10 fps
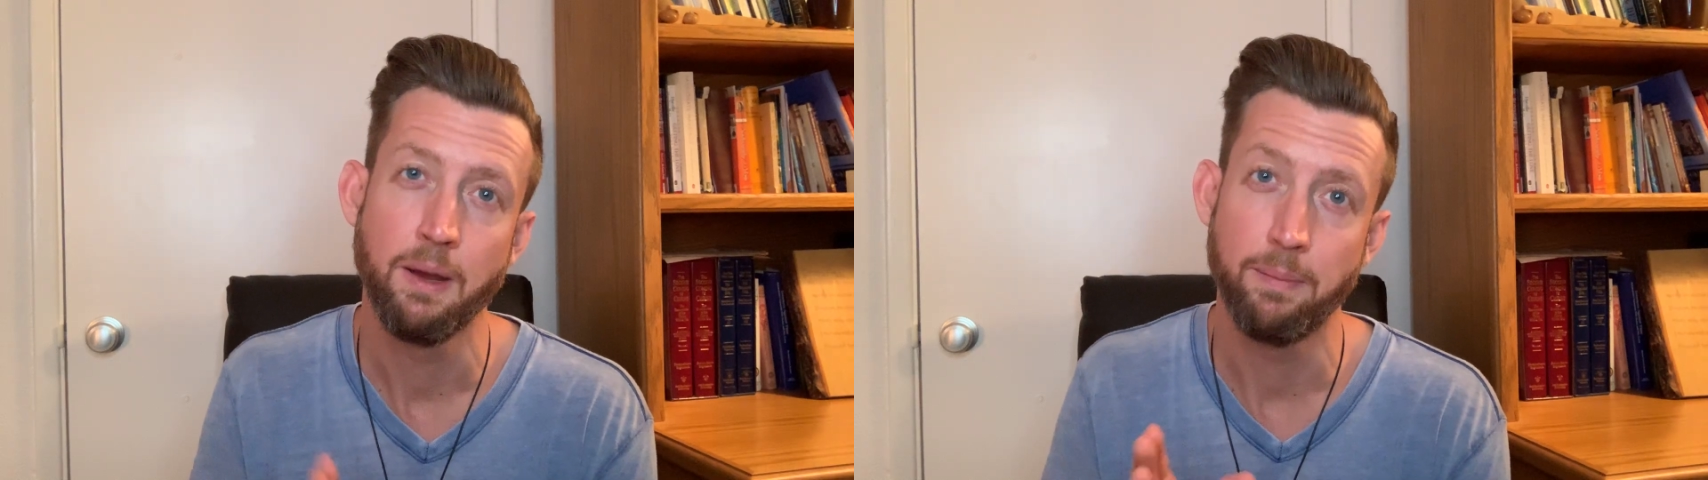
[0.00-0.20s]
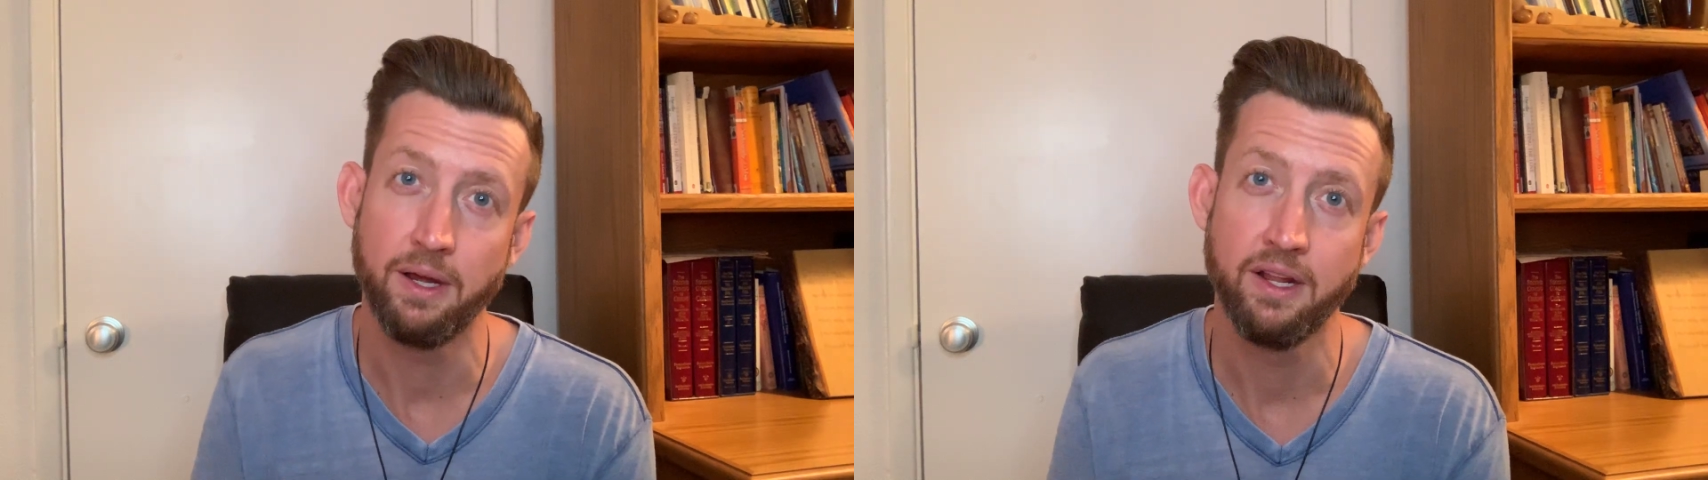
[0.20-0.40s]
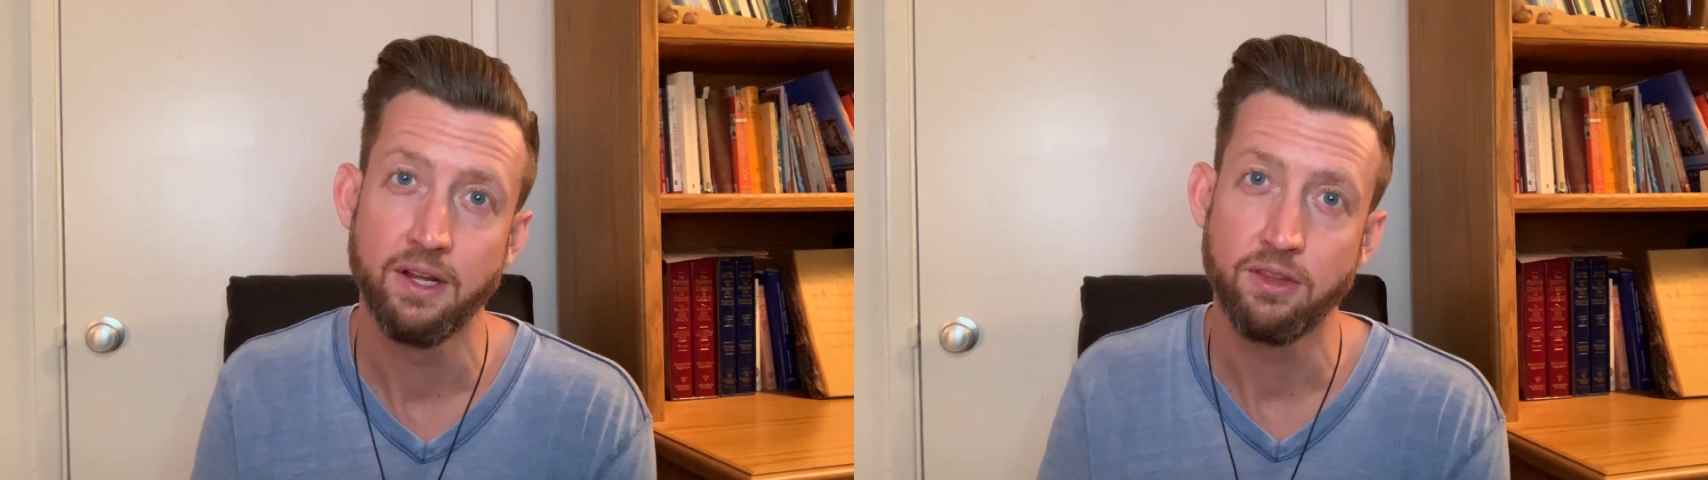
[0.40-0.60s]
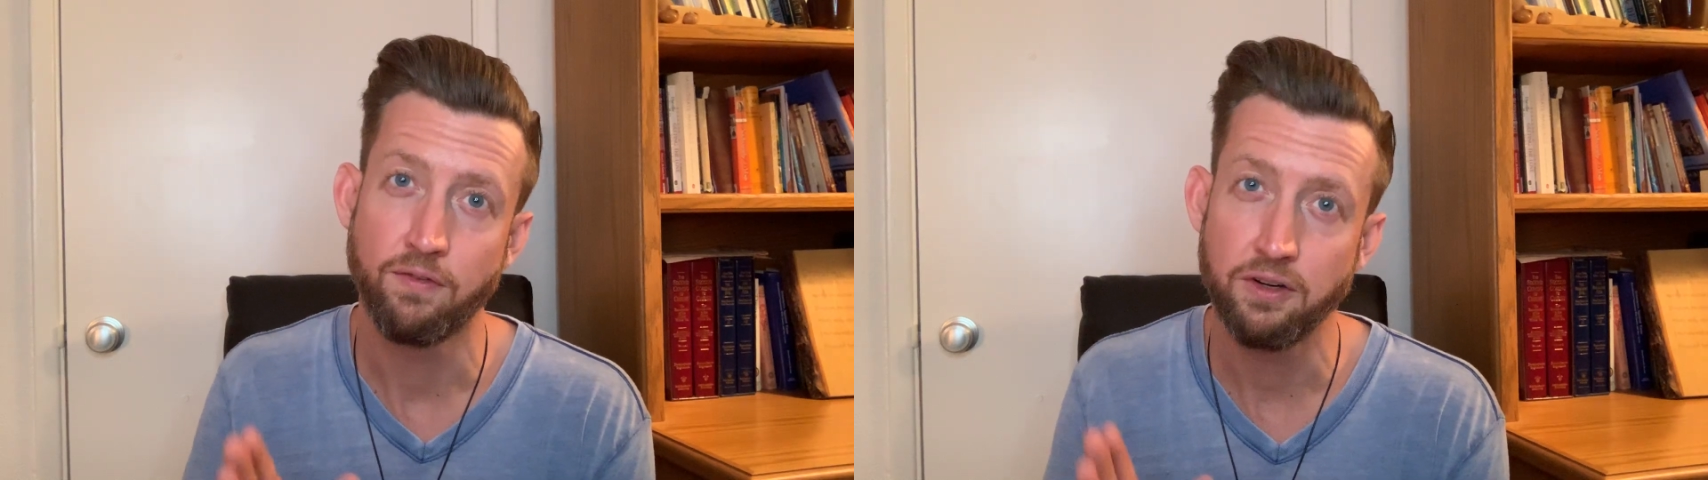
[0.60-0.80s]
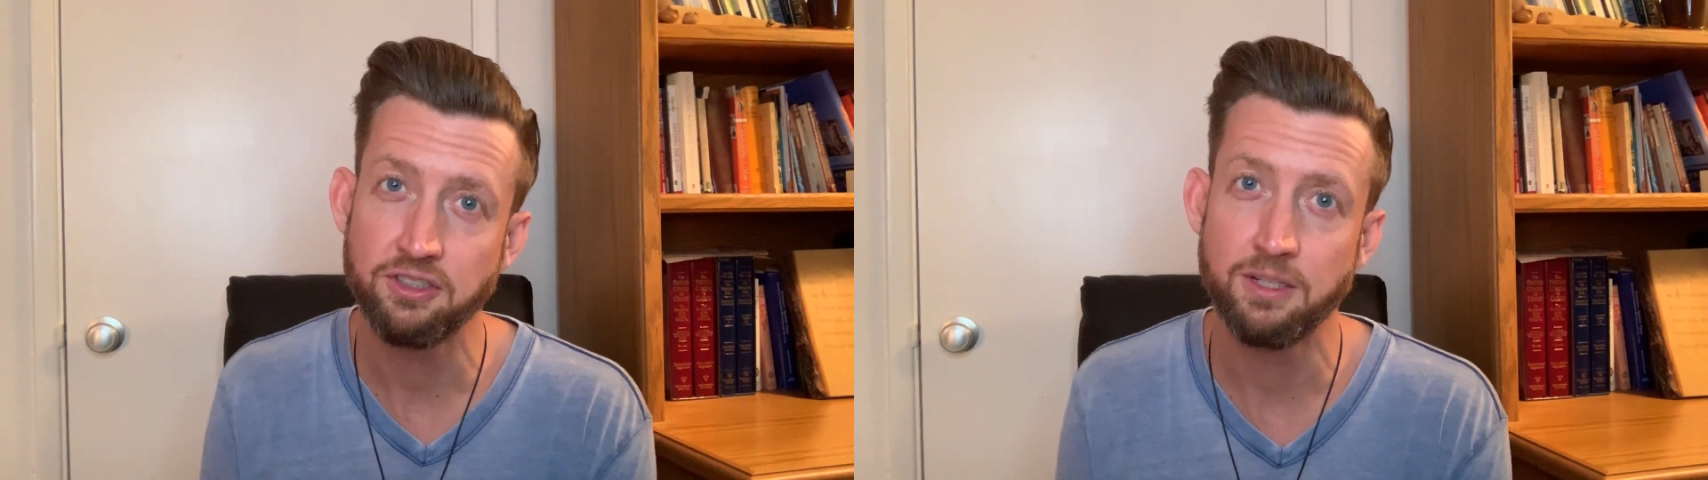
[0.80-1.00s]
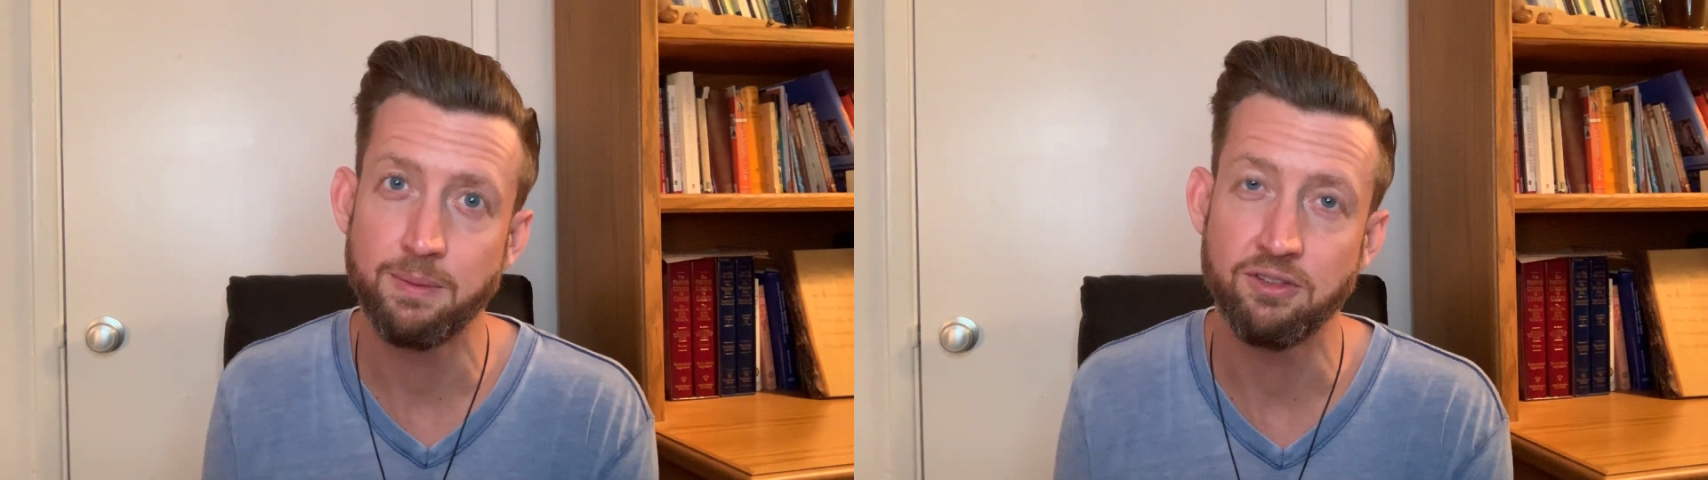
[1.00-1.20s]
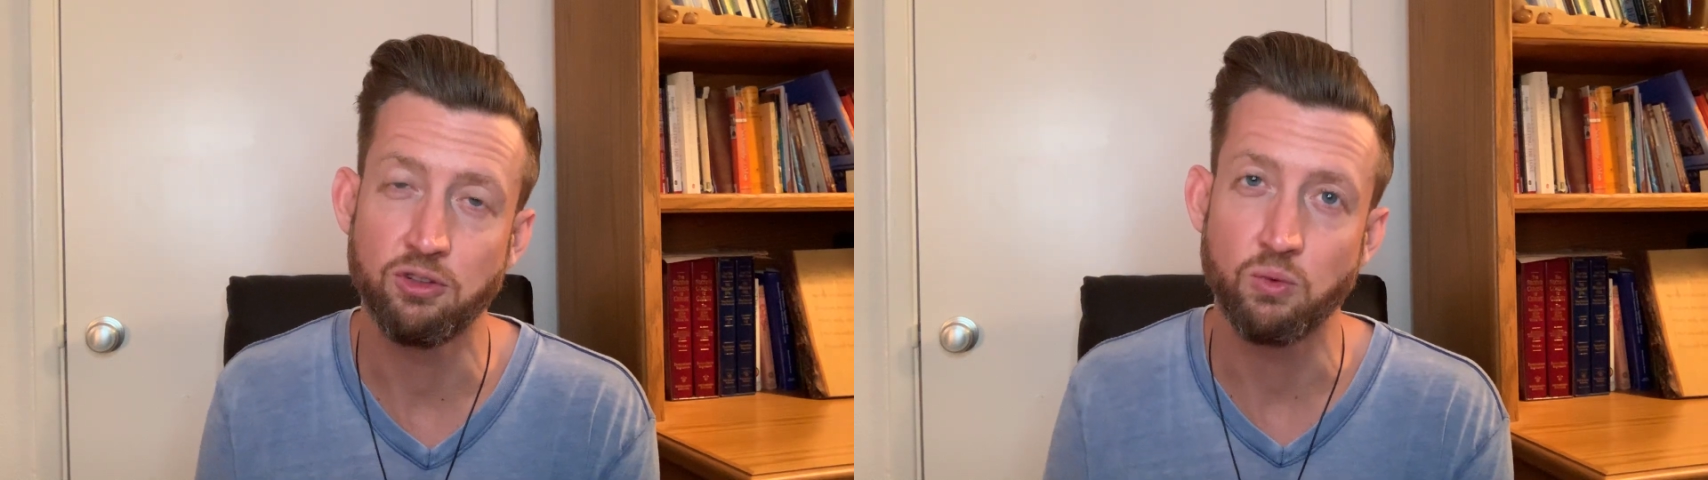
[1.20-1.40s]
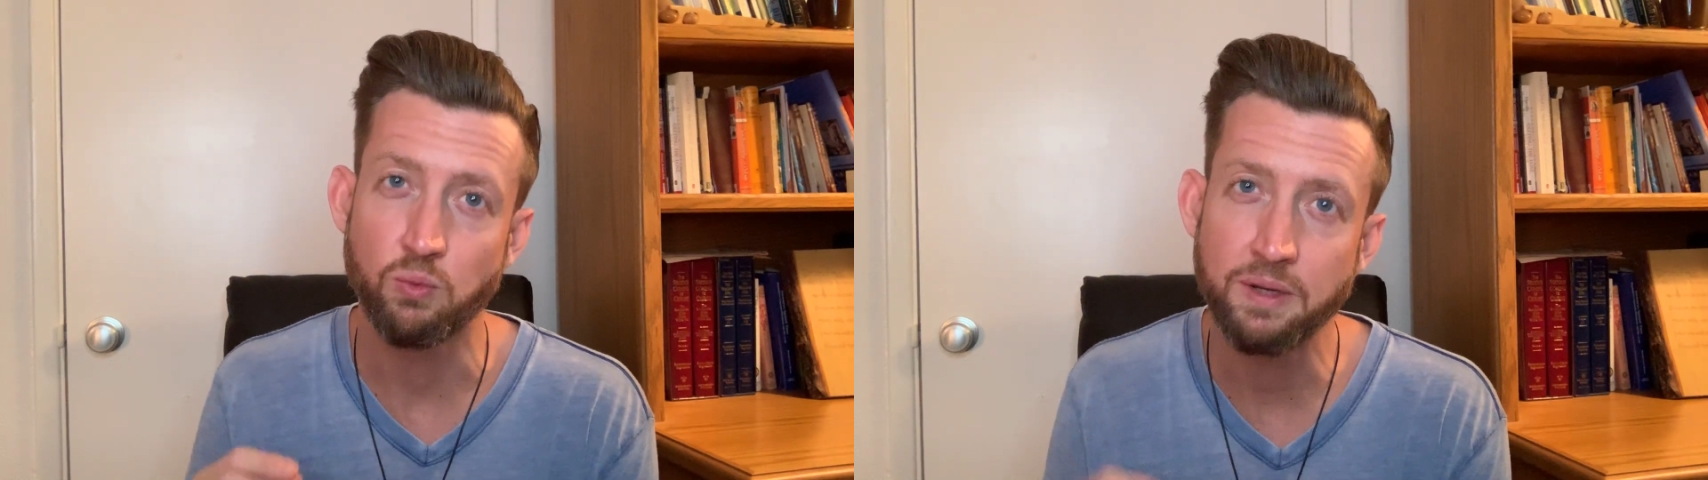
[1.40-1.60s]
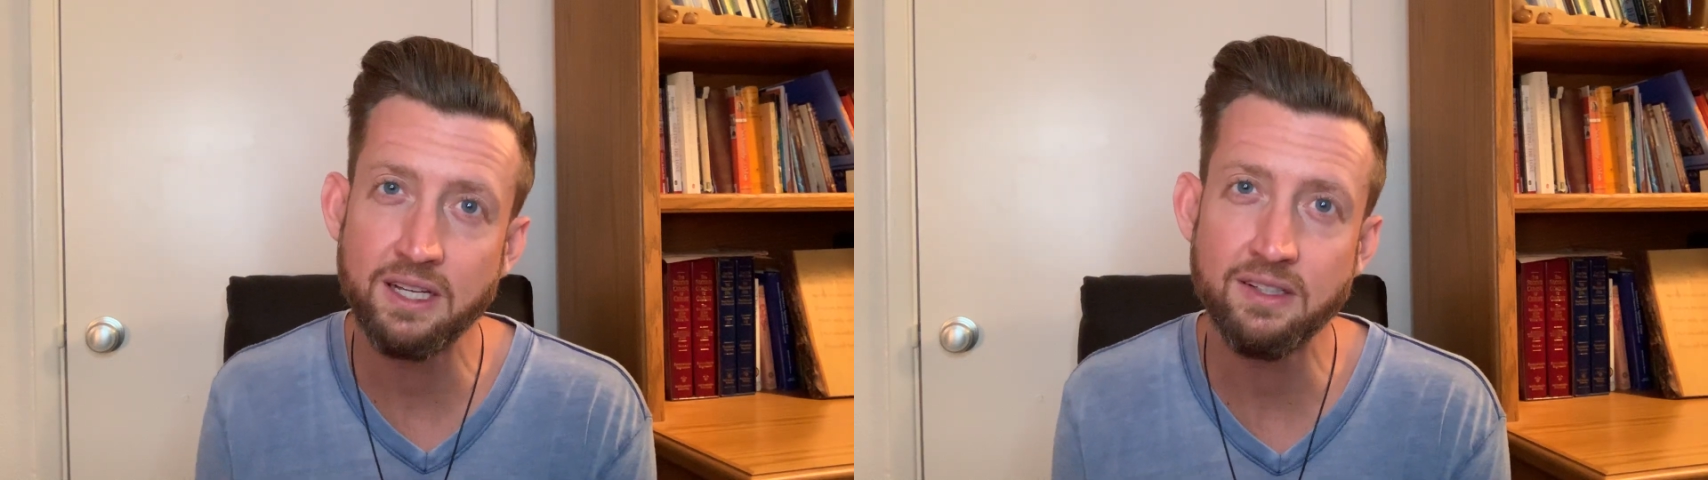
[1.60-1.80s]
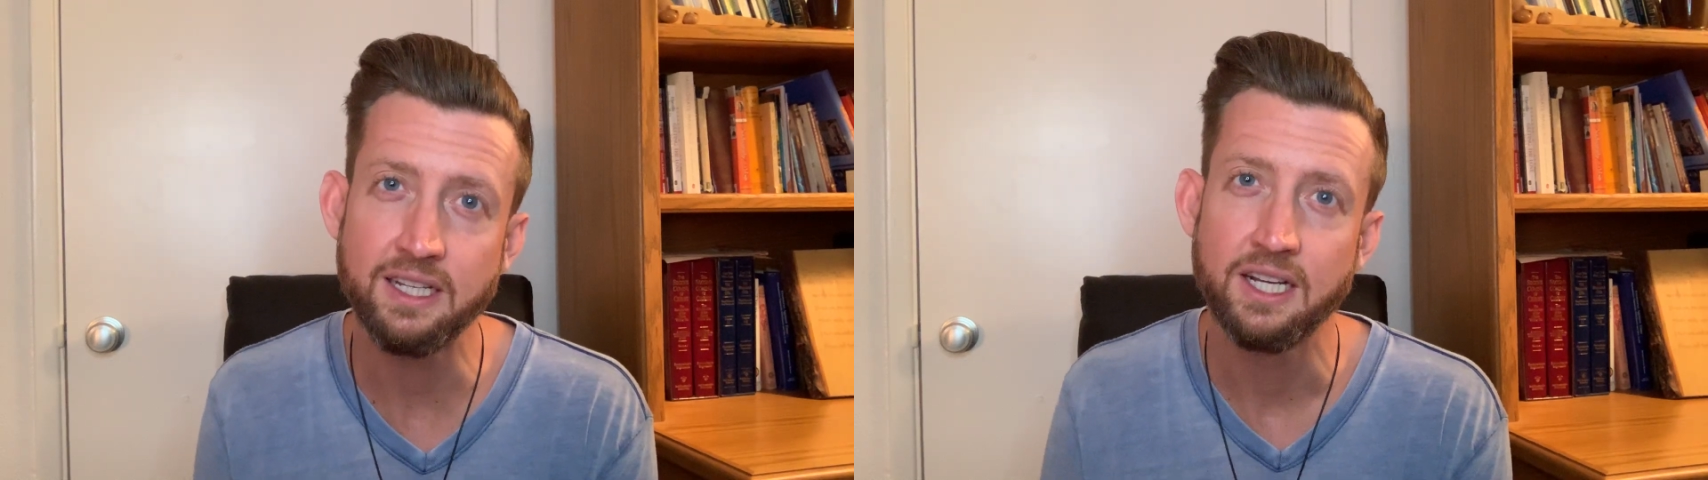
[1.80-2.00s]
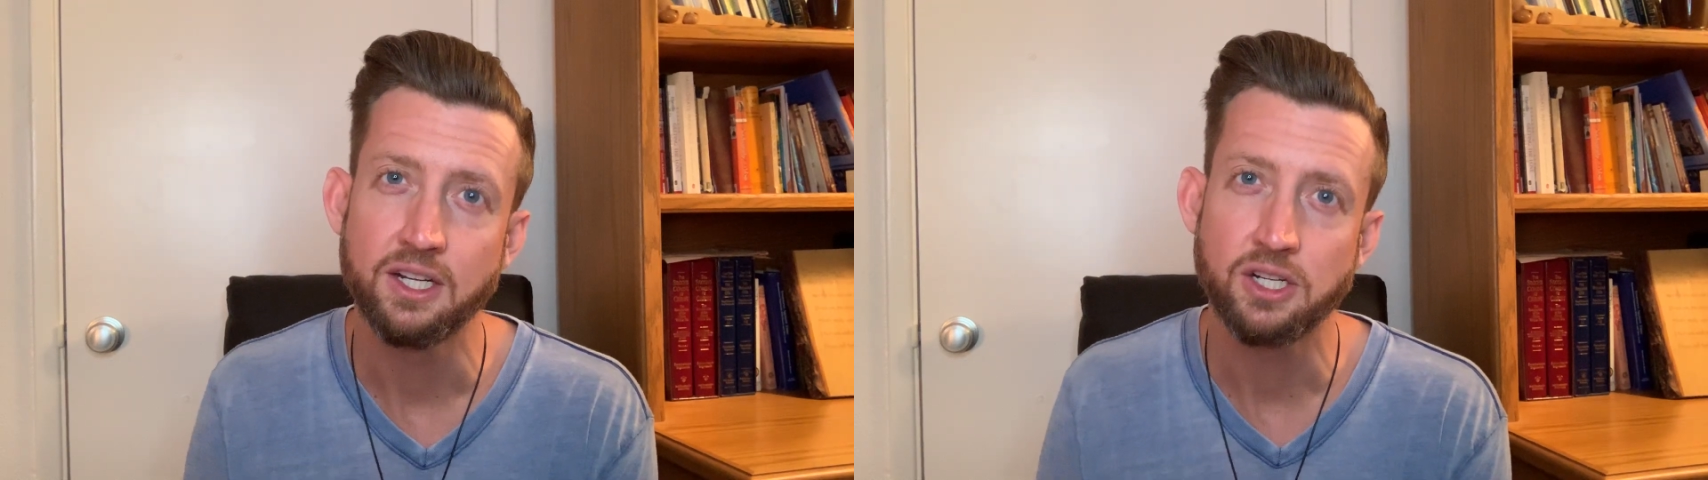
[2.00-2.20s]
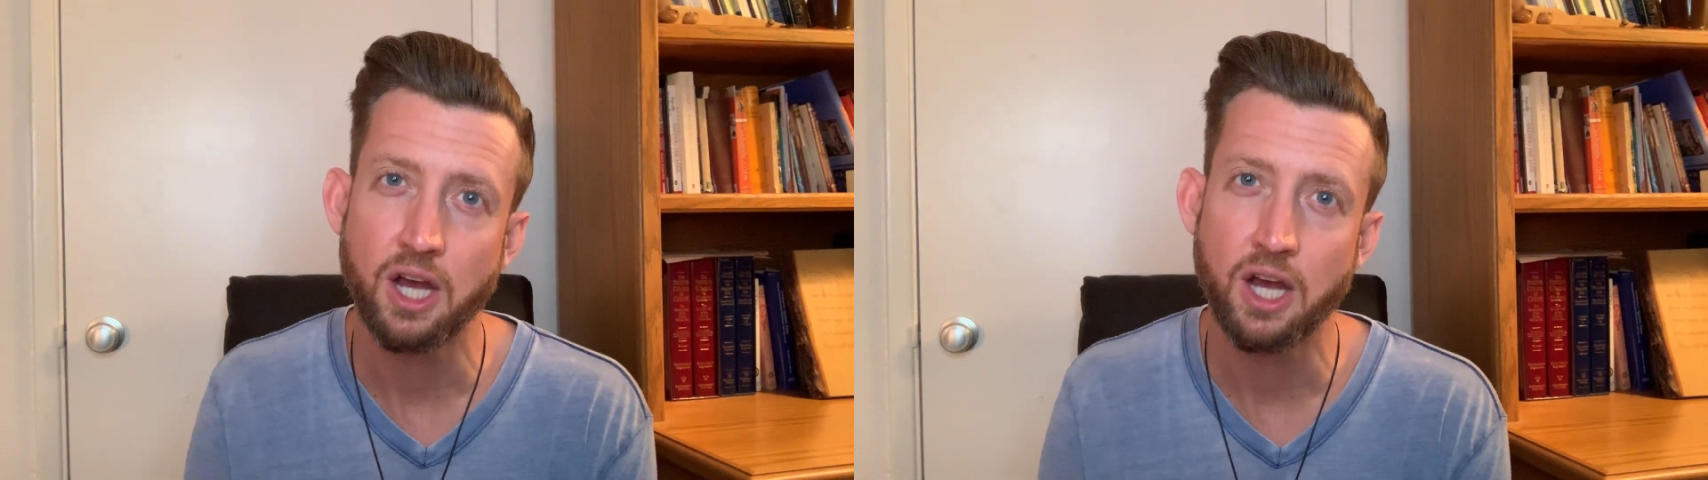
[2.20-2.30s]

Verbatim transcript: but the first tip is to really